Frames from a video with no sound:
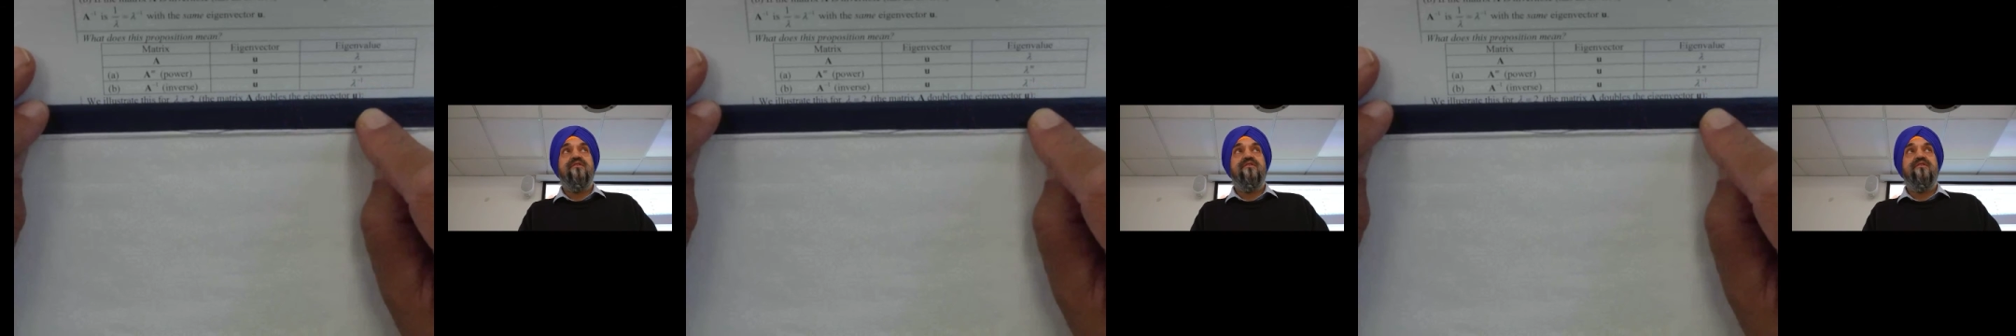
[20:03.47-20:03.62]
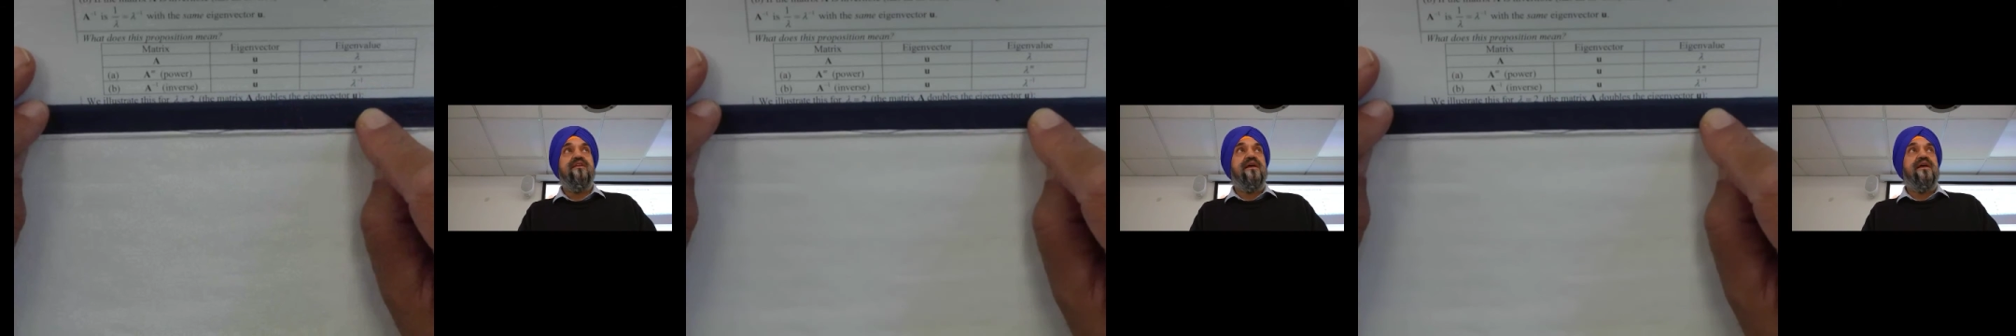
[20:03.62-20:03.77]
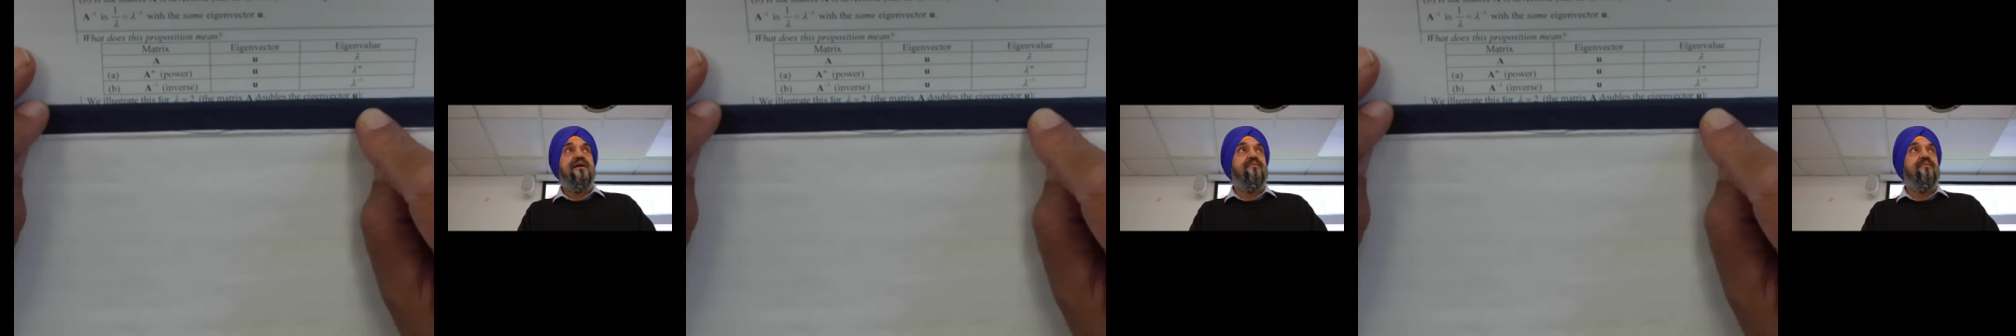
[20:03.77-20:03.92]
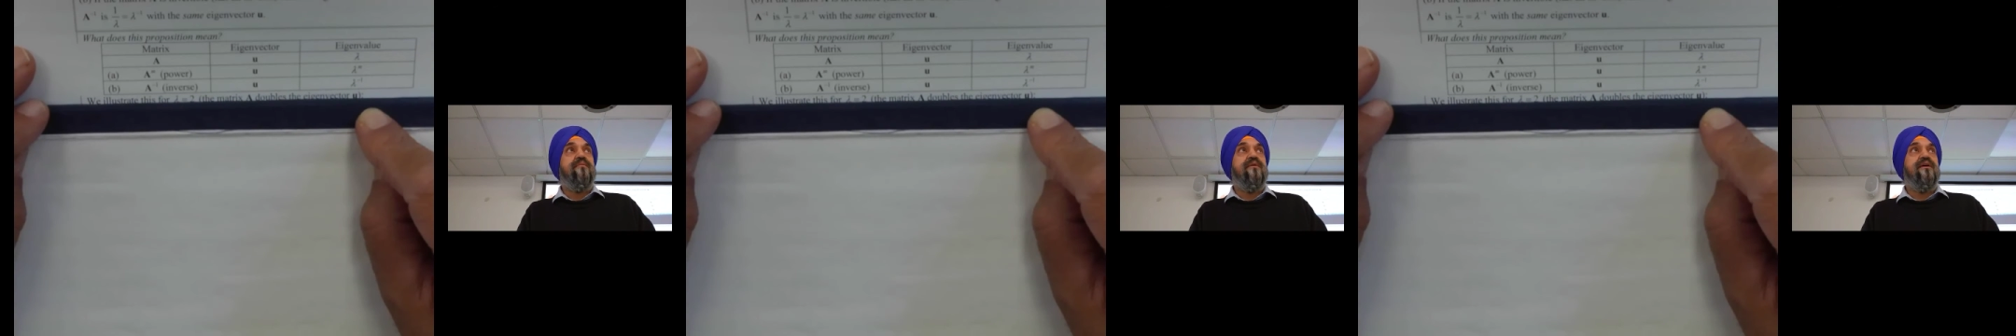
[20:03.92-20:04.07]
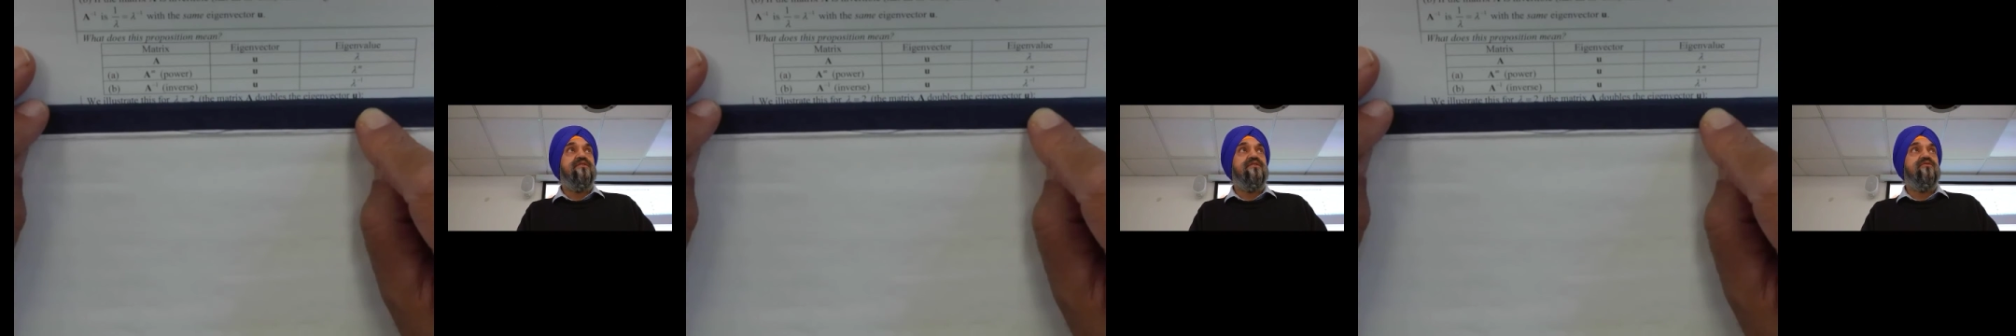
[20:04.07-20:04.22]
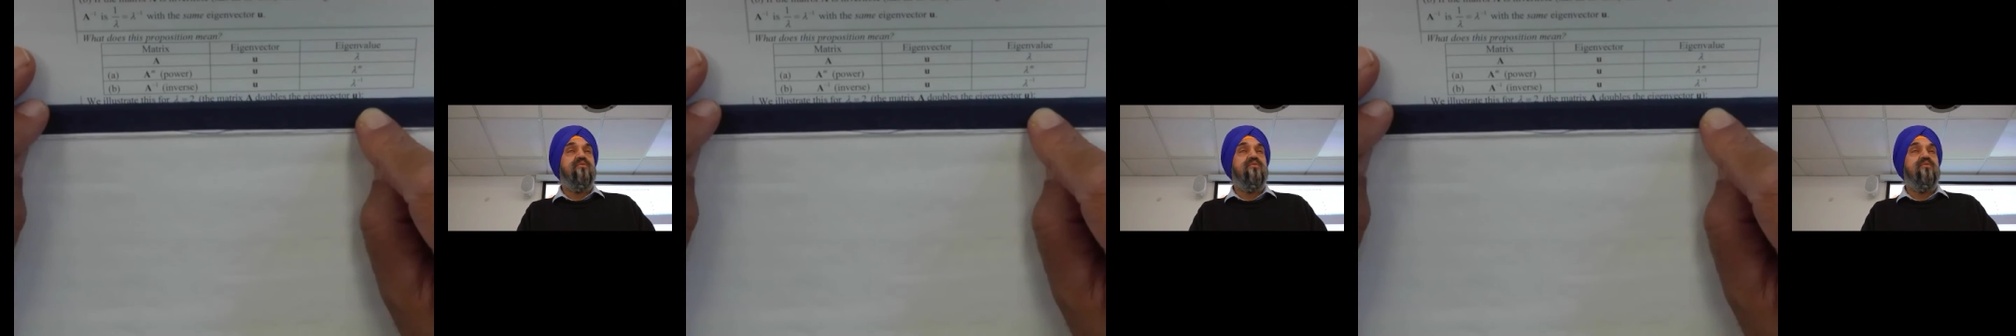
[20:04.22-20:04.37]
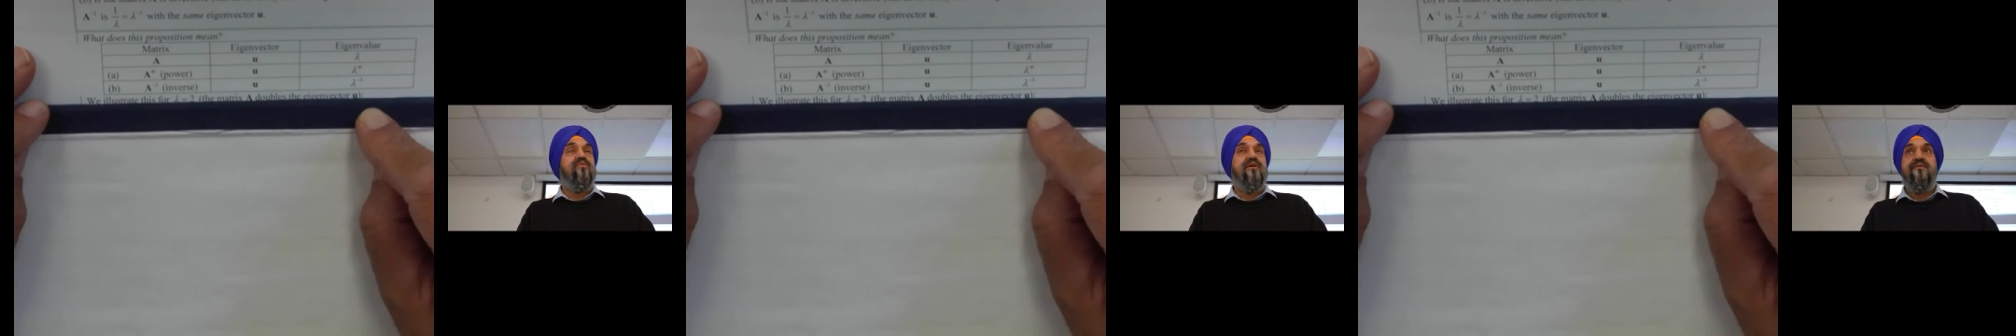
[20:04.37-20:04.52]
lambda minus
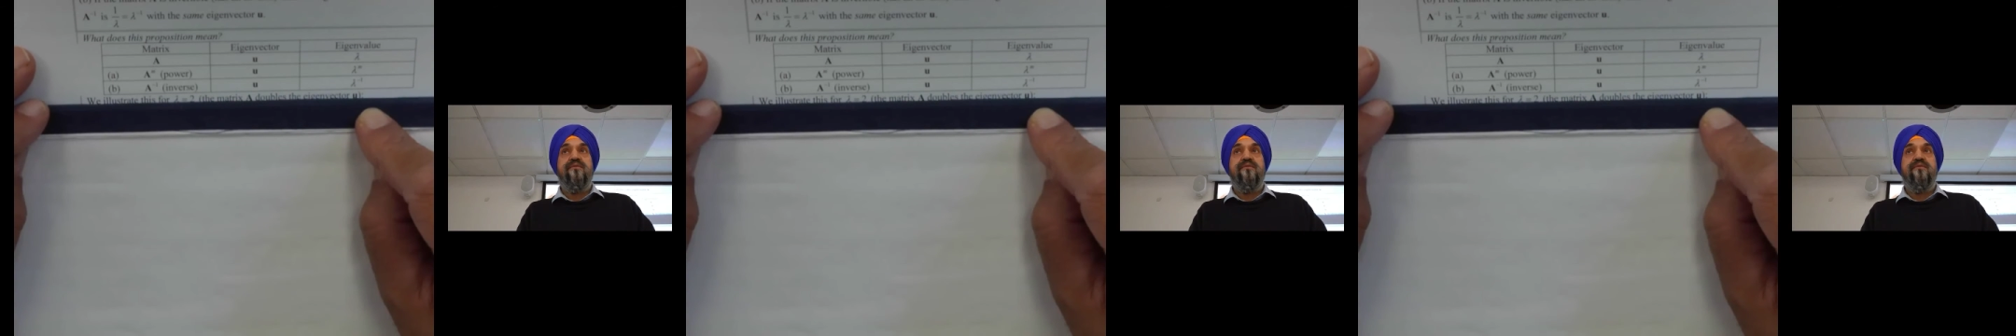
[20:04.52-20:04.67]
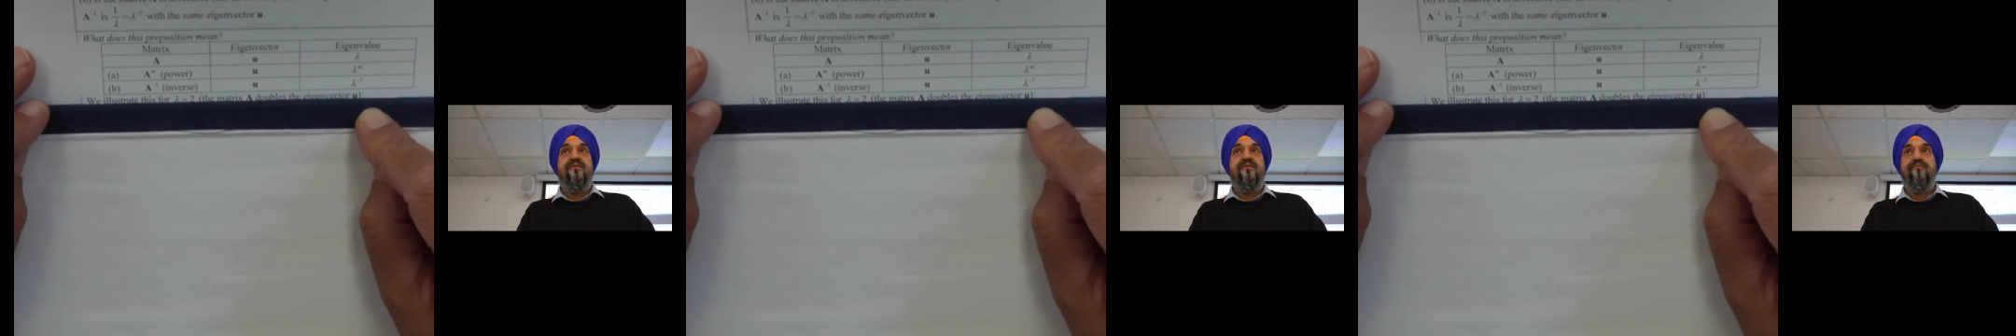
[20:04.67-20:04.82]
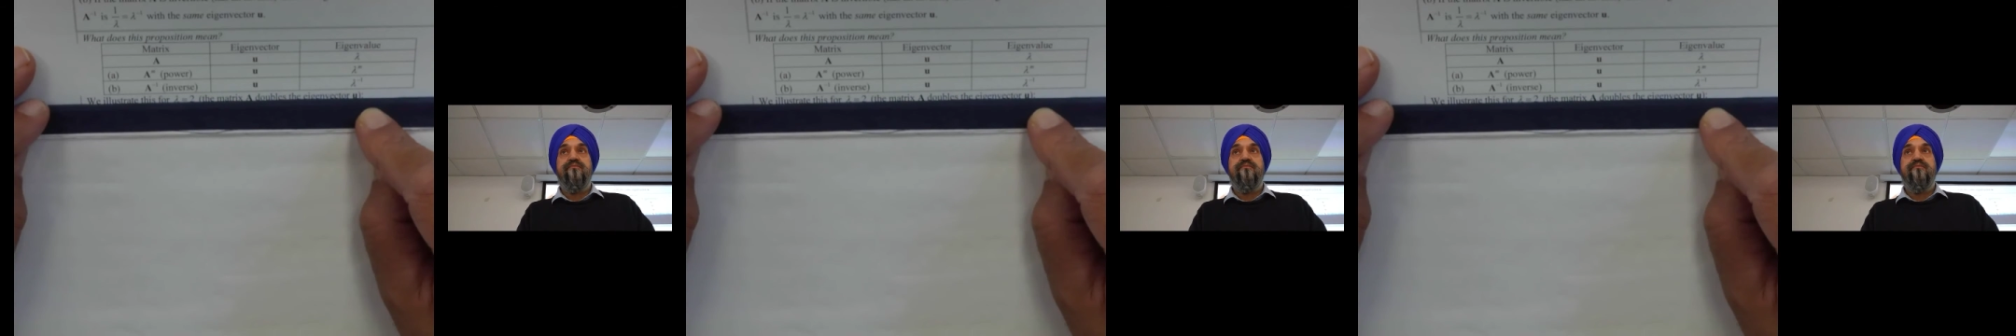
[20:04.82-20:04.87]
1. Yeah.